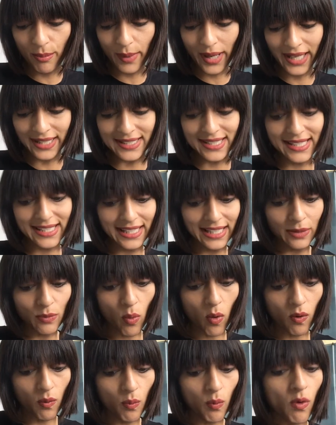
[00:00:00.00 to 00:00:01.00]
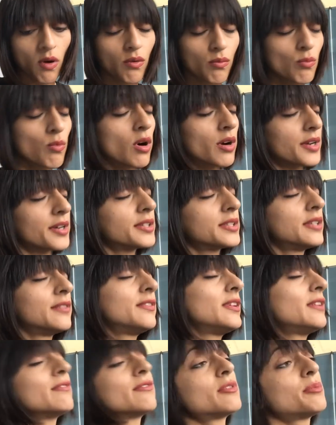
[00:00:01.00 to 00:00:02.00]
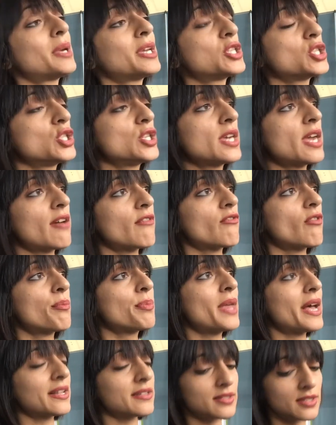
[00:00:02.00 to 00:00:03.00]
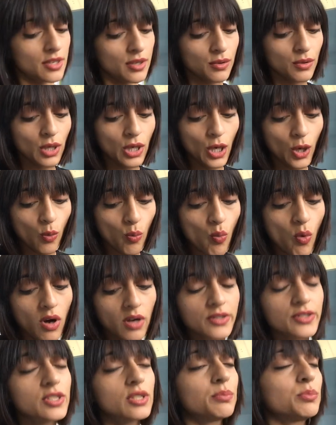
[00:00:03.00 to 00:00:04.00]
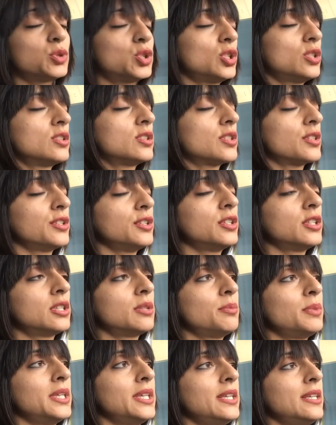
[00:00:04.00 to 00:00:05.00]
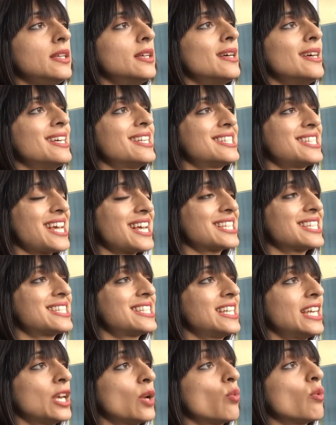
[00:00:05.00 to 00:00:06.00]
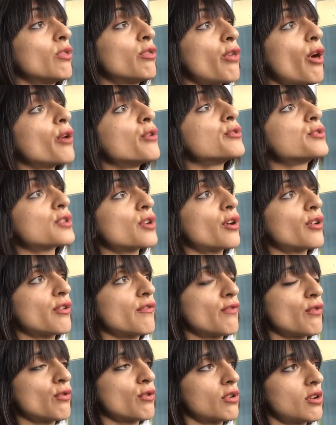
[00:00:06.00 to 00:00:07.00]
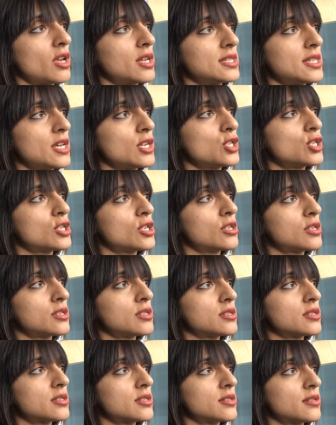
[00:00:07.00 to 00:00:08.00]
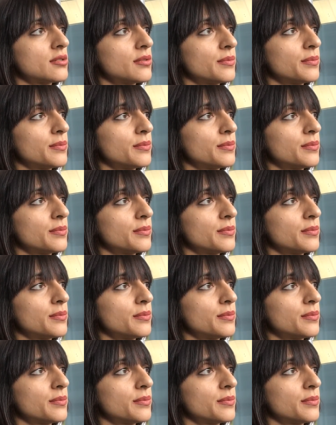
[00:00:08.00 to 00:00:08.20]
and see what kind of information you get from that. So what assumptions are you going to be testing with those kind of organisations?